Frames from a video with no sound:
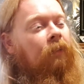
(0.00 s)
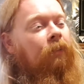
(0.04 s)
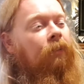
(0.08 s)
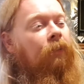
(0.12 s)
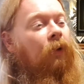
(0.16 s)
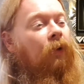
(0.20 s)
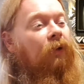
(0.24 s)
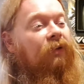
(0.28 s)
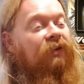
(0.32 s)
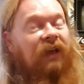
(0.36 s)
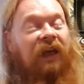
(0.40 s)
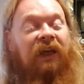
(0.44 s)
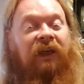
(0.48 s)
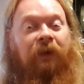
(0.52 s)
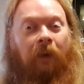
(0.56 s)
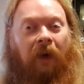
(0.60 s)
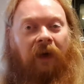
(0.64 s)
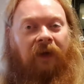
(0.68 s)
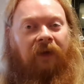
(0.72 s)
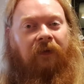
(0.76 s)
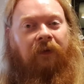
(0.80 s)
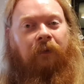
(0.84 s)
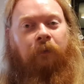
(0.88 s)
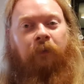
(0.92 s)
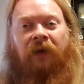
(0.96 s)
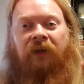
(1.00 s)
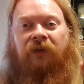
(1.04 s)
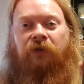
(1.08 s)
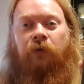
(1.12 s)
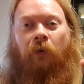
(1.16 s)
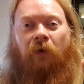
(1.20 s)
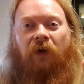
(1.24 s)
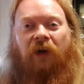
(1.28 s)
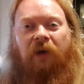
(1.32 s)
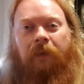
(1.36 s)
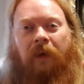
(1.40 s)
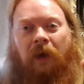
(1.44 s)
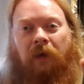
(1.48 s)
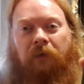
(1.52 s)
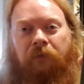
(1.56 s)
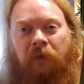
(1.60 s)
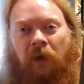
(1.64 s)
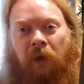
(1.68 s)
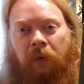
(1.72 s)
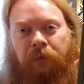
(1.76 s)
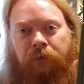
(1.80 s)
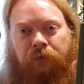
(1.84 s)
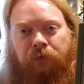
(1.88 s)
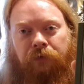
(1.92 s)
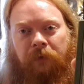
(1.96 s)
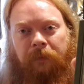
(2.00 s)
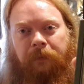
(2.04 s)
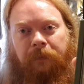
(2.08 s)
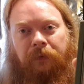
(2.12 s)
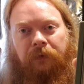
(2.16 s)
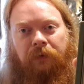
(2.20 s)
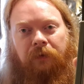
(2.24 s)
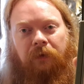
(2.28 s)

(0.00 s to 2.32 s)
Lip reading: But anyway, we're talking about Road Trip.